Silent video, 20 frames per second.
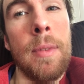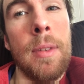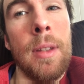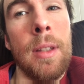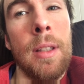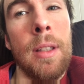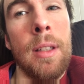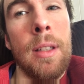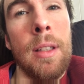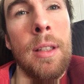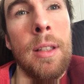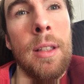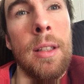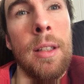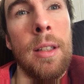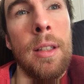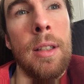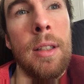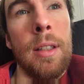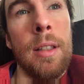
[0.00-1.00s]

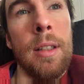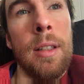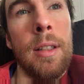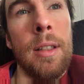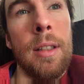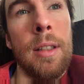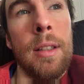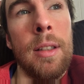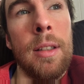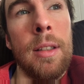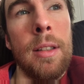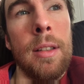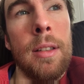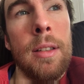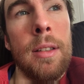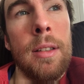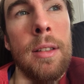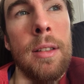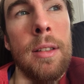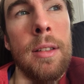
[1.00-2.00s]

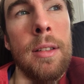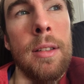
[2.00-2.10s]
(no one is talking)